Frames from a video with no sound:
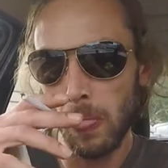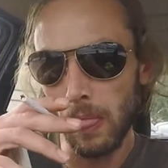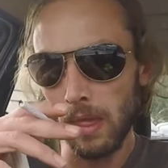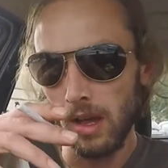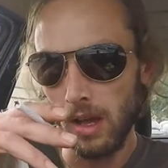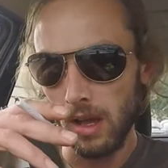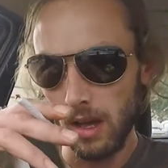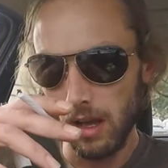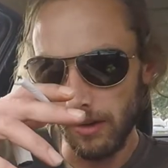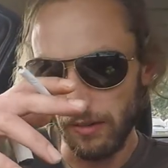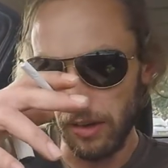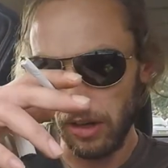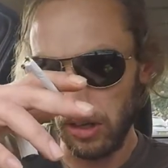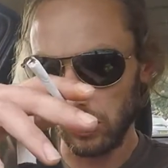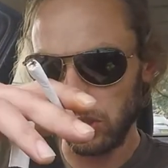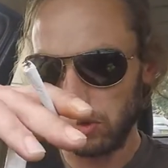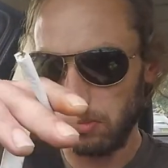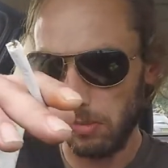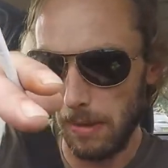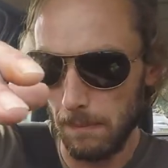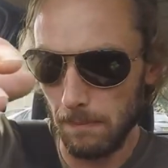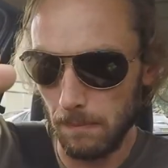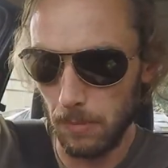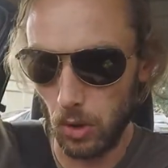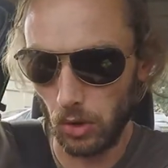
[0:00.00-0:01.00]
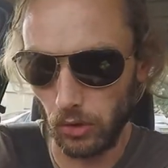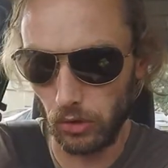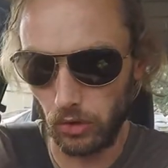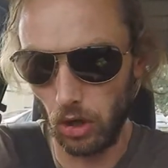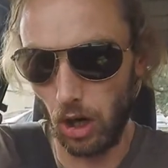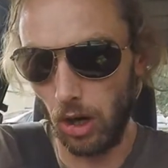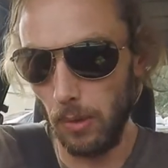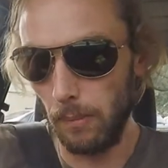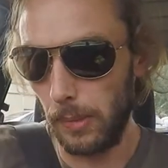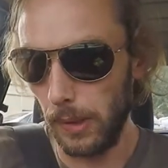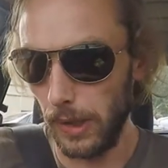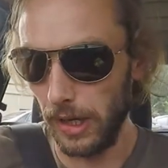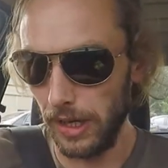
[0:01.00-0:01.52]
I think I spent more
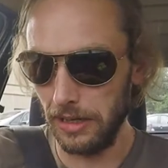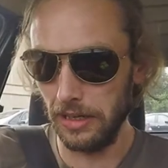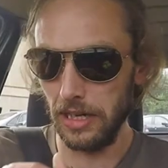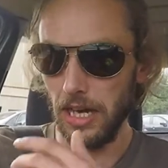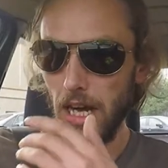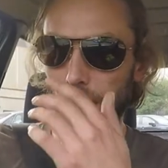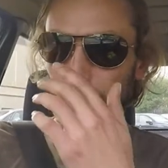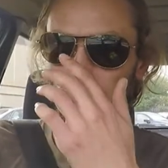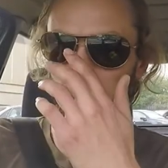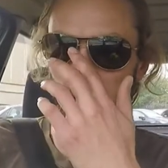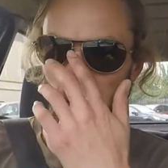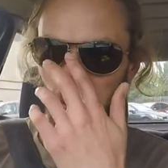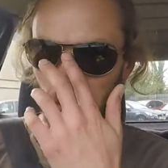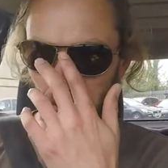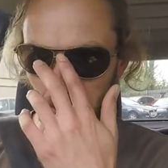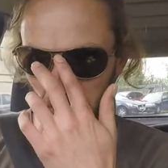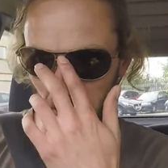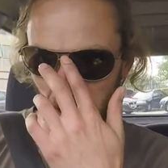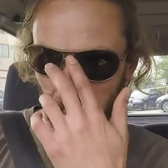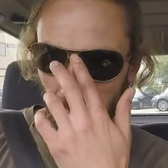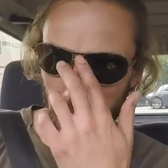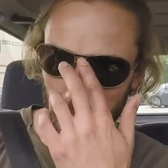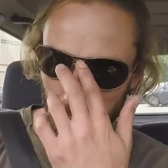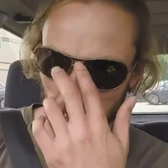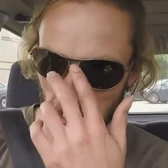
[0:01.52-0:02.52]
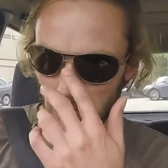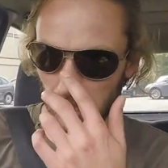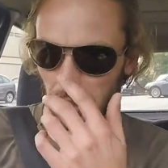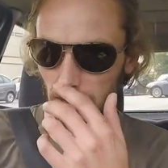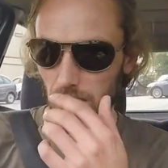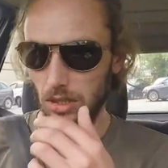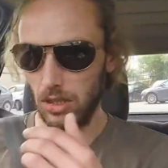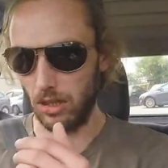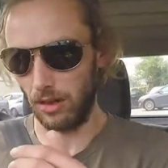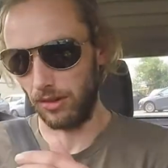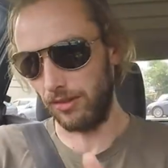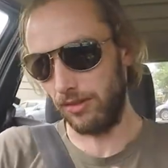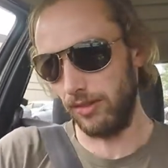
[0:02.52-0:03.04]
time putting nuts on to take nuts
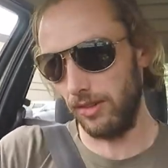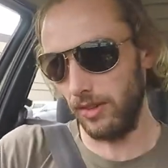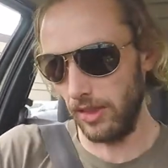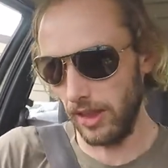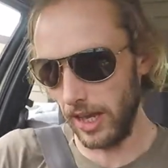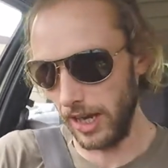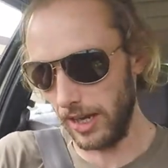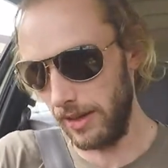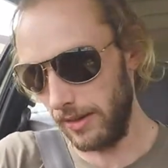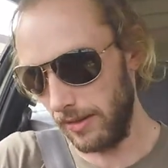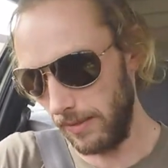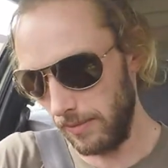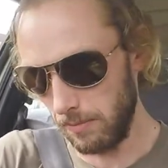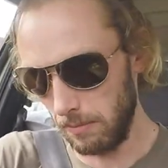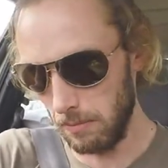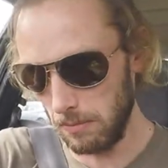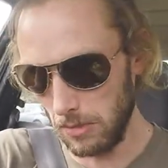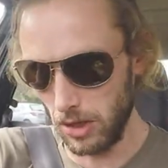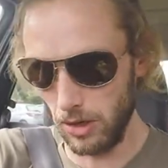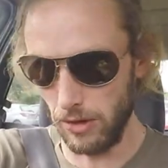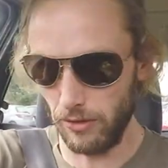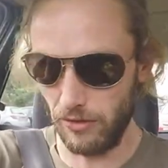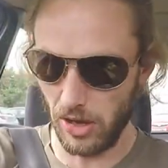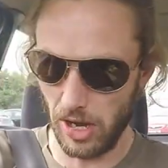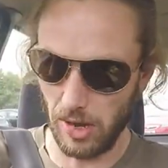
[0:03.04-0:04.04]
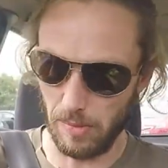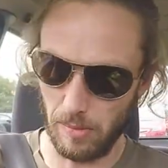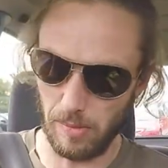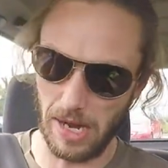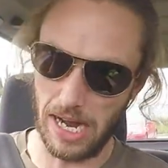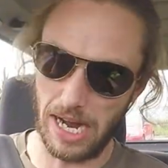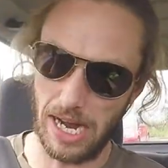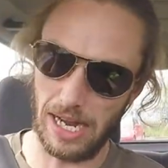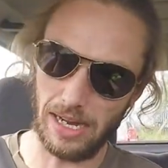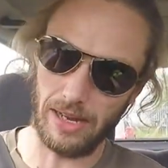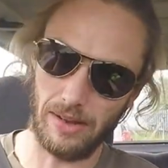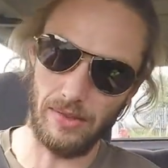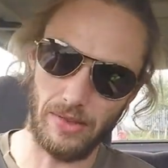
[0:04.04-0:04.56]
off and then move it
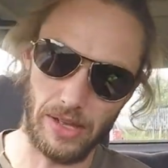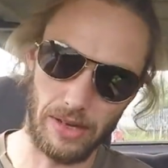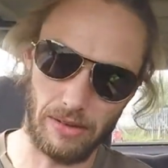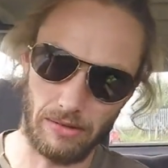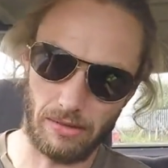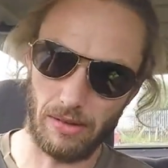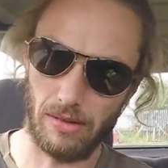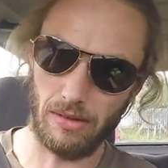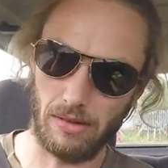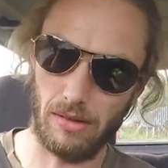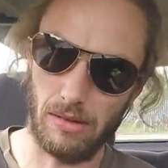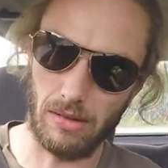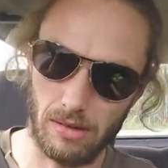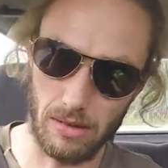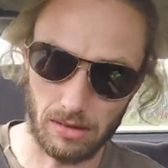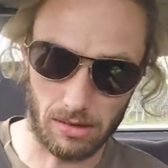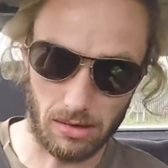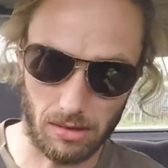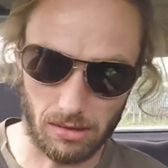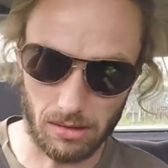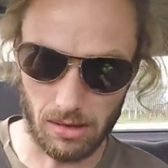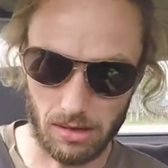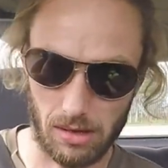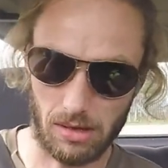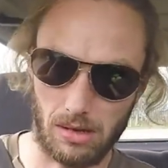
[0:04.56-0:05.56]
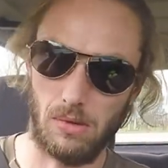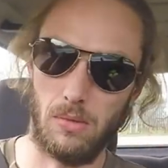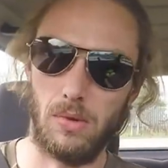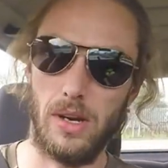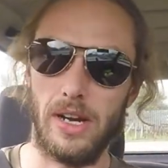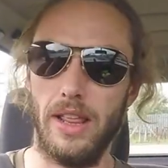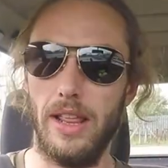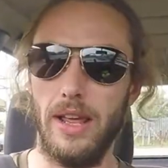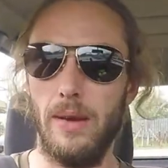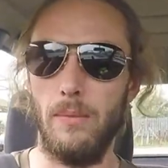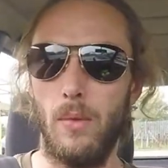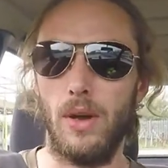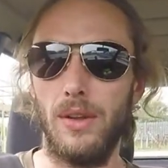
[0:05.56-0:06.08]
about and then, oh, one of
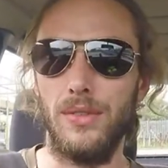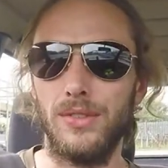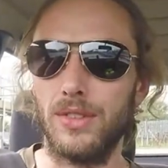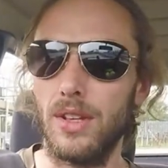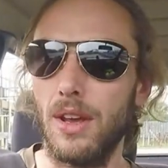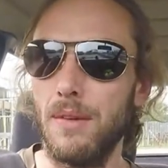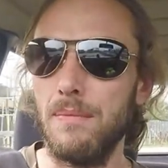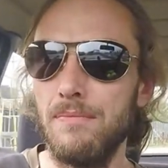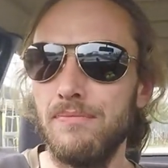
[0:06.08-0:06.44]
them ones.